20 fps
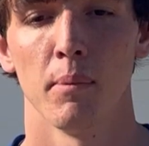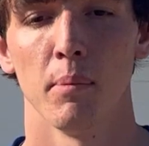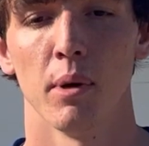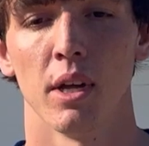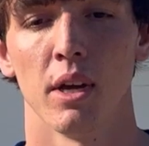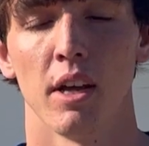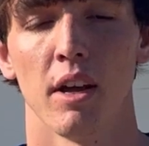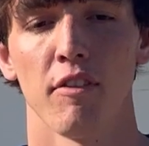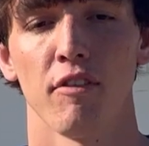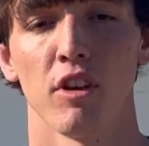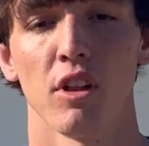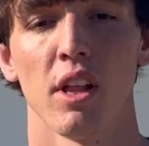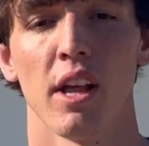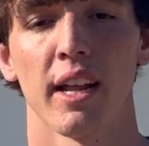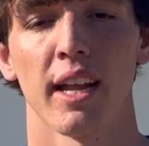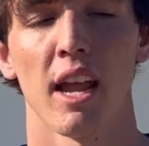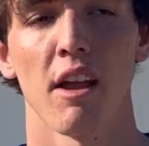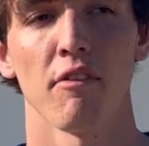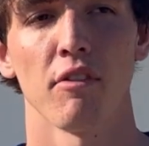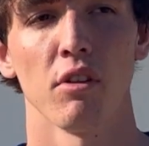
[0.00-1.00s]
But I feel
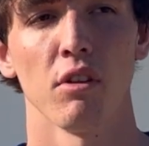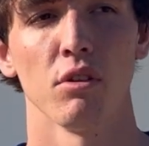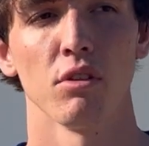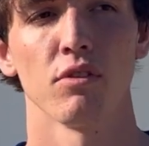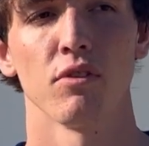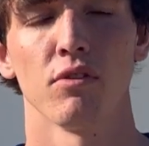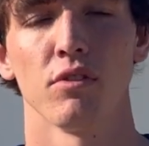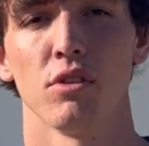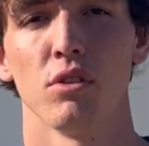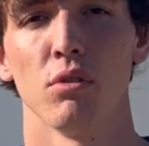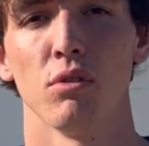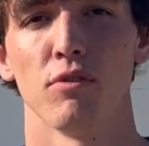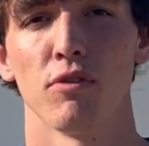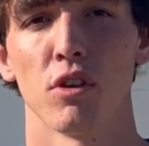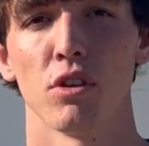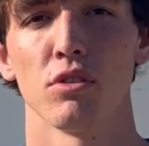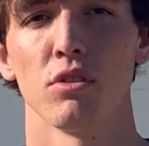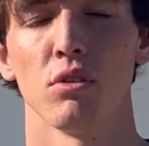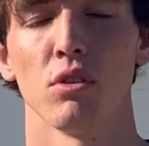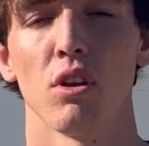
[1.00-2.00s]
like after those
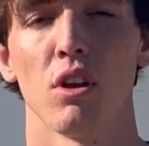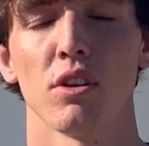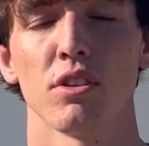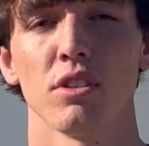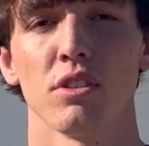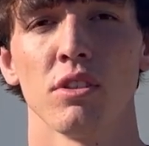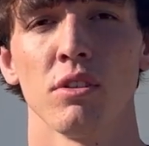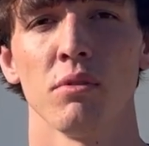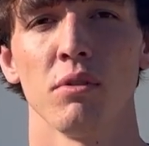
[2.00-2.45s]
first two losses